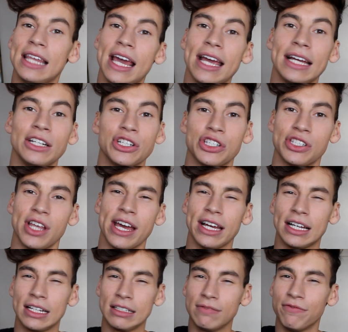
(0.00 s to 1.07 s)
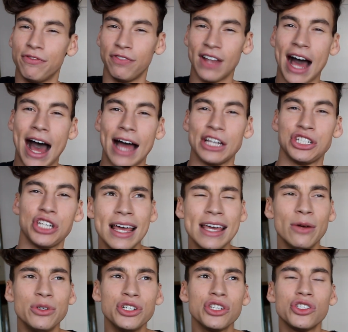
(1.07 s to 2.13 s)
thing just like flash.
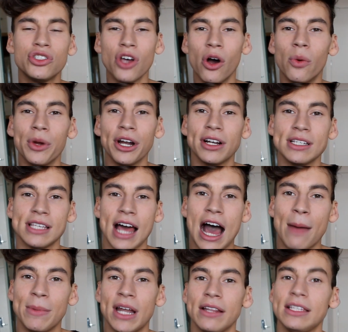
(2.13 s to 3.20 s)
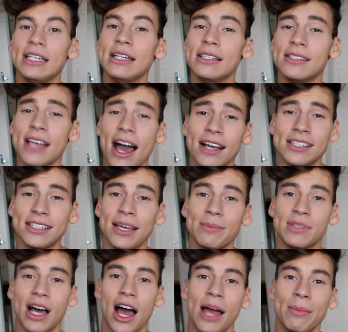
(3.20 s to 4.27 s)
It was just so weird because it happened at the exact
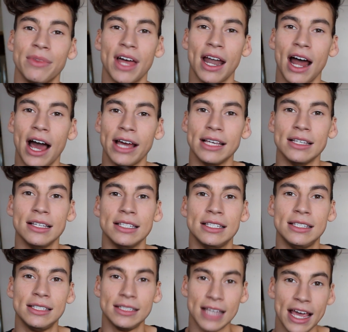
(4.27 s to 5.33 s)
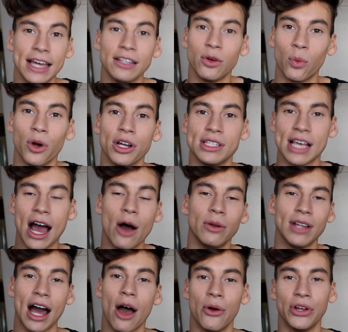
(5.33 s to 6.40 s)
same time that I sang the words
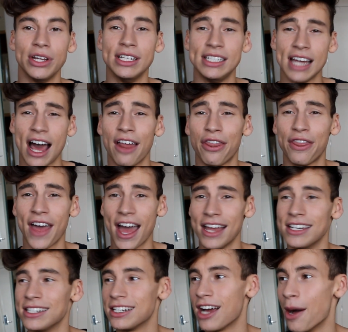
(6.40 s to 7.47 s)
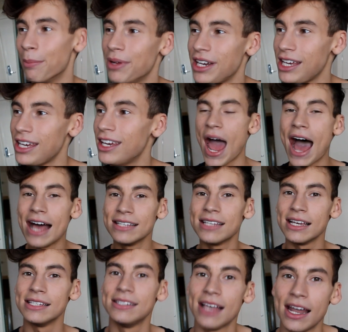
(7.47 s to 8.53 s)
out loud, death and company. As
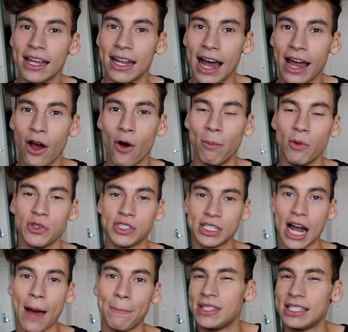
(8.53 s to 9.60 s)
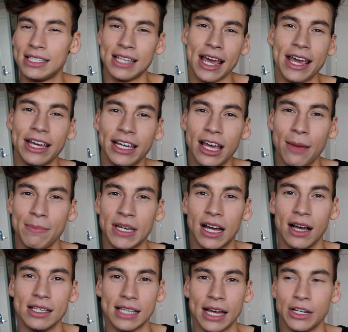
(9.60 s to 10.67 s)
I said it, I almost stopped saying it
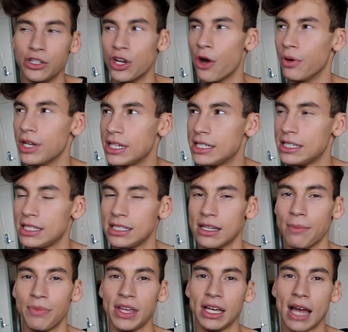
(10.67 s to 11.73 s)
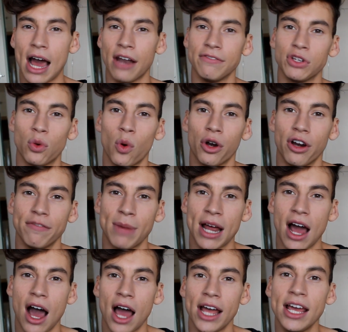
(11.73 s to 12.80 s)
because I noticed something out of the corner of
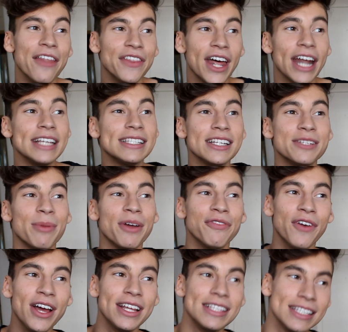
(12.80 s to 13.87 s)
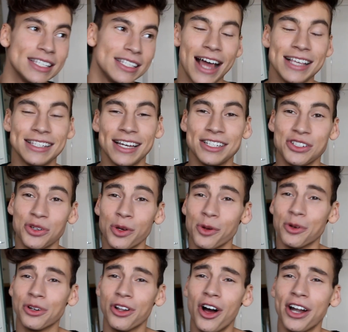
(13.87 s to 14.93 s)
my eye. And then I said to my friends, I said
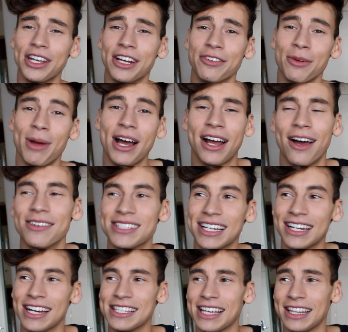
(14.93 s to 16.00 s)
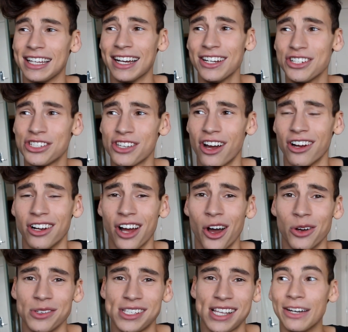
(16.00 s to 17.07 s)
to Claudia and Rebecca, I was like, guys, I think I just saw a
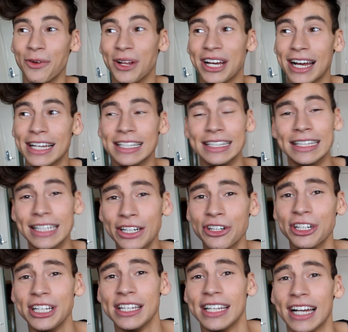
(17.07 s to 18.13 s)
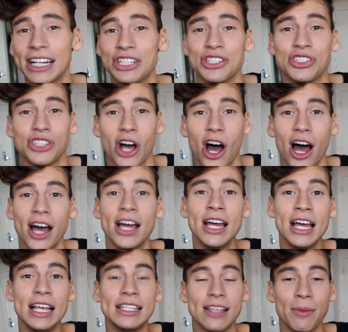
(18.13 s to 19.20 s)
ghost. No, like, I literally think I just saw
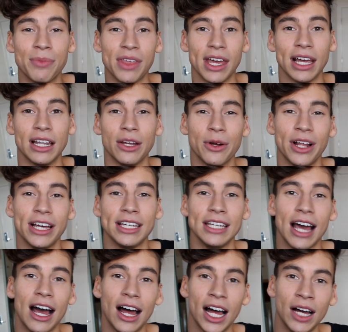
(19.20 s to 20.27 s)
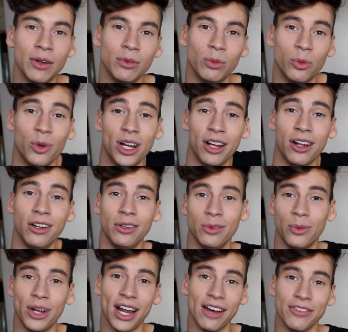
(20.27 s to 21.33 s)
something. And they were like, yeah, well,
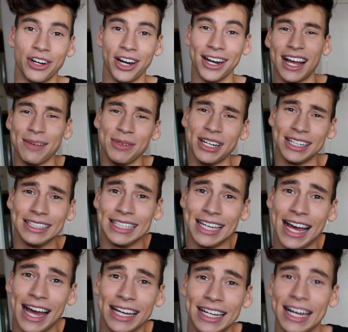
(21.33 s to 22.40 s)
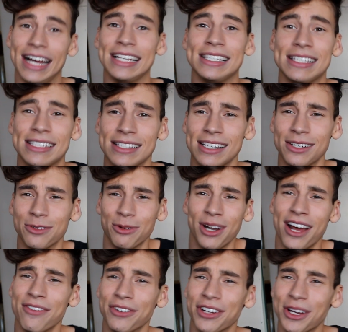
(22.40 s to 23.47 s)
whatever. I mean, like, yeah, I guess, like,
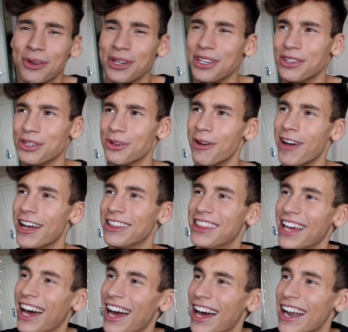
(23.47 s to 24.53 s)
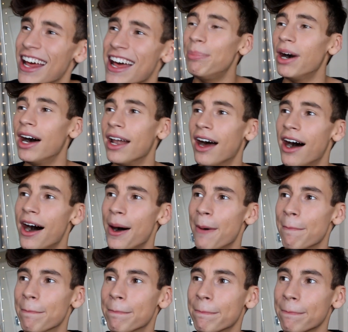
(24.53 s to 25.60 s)
whatever. Like, what do you do about that?
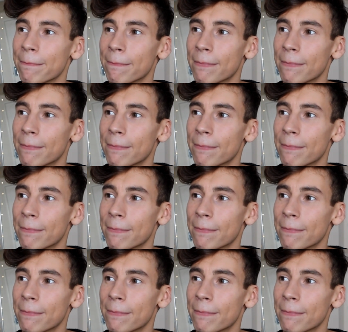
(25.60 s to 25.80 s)
But,